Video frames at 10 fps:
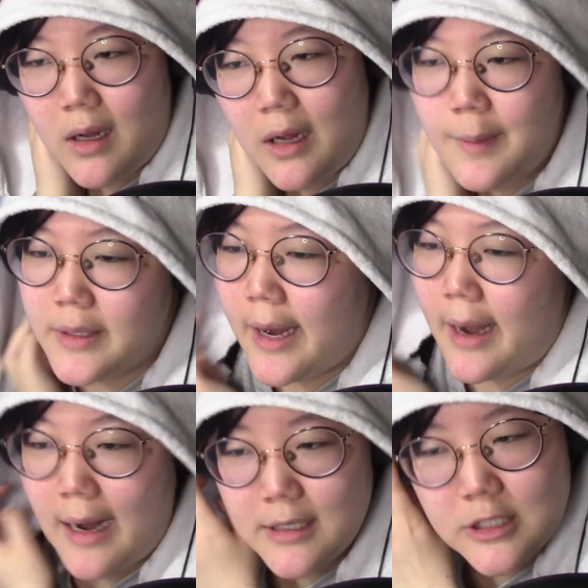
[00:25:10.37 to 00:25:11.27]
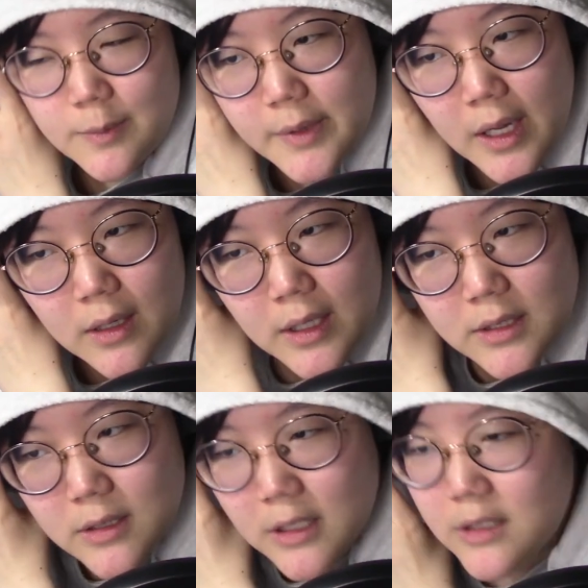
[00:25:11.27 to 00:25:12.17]
I mean, there has to be,
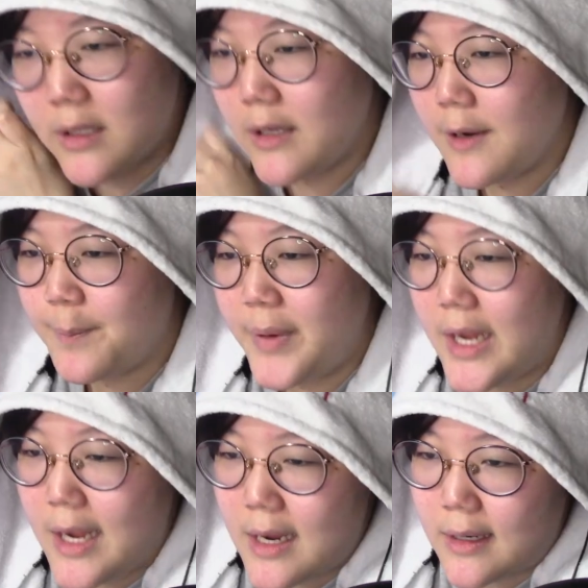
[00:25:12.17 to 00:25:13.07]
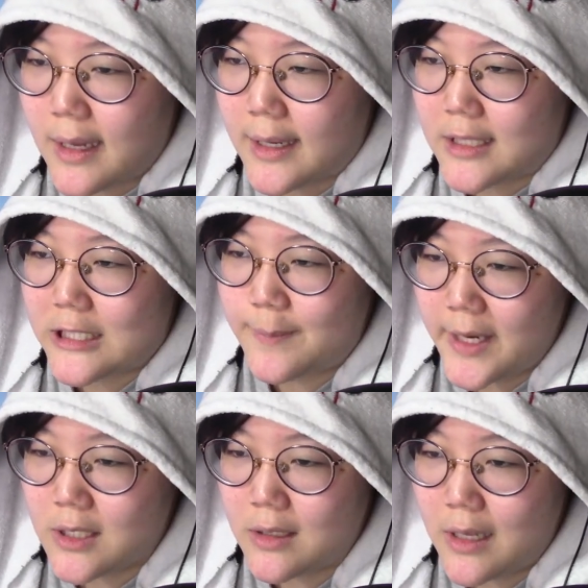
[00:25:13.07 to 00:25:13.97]
unless it be it like a
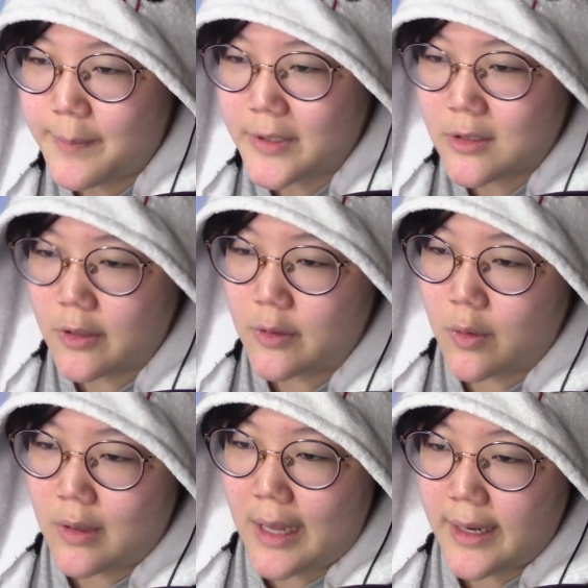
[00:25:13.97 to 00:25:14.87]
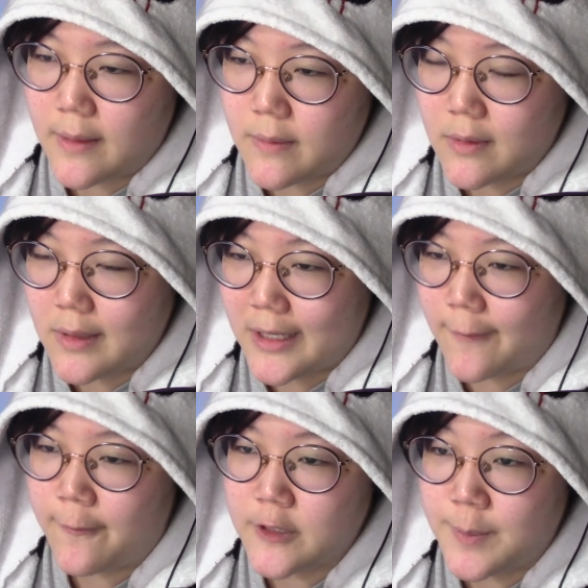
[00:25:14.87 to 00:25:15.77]
special episode or like
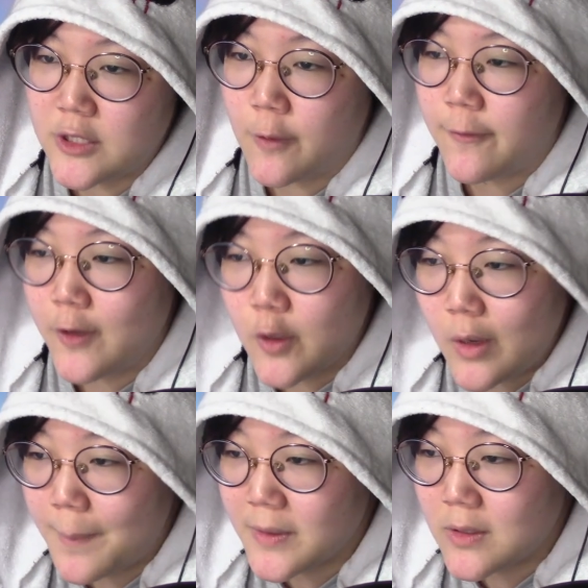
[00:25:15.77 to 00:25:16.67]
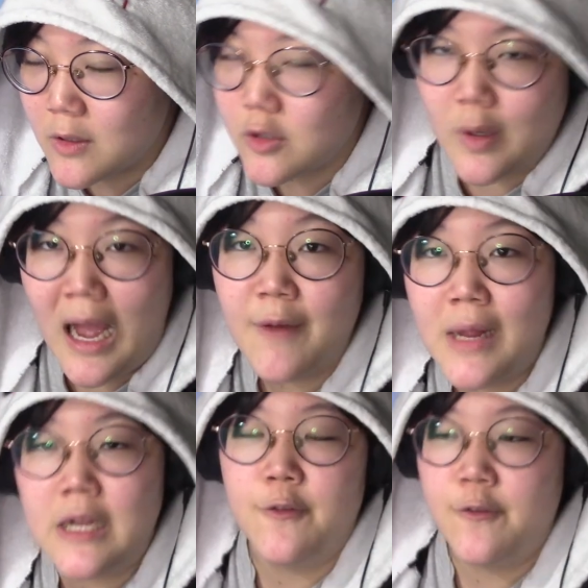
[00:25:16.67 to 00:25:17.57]
a special few episodes to have
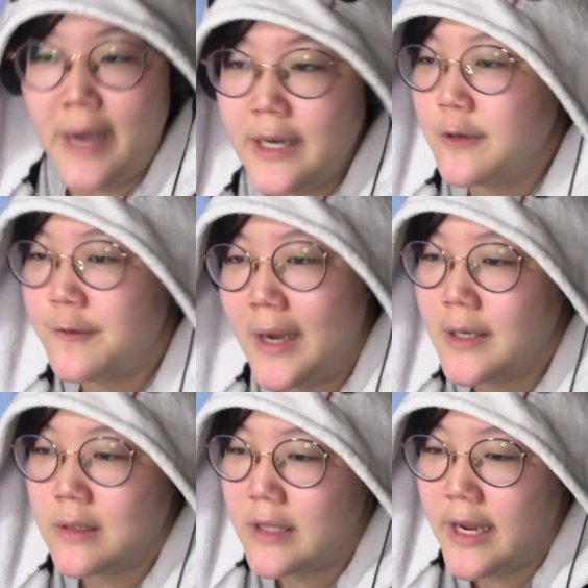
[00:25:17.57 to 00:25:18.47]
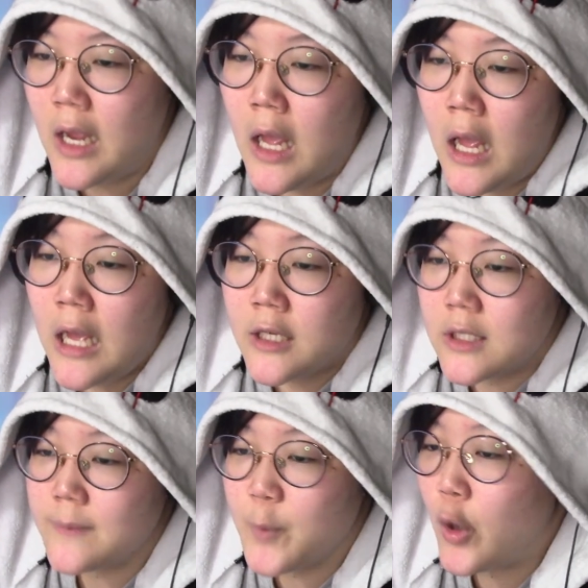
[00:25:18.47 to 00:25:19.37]
like a final thing.
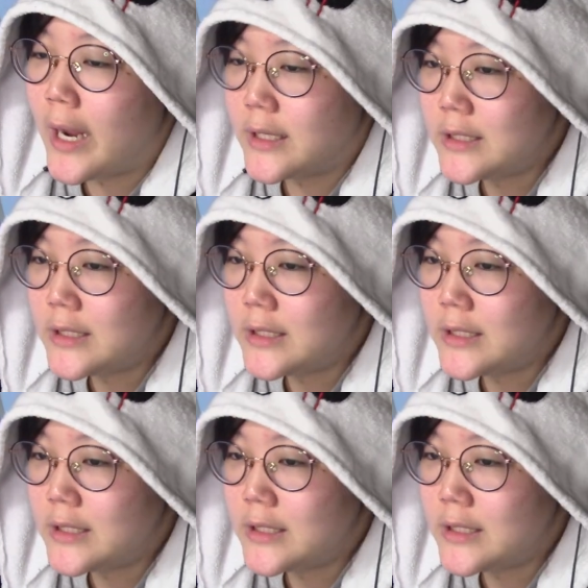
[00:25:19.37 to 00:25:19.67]
Okay,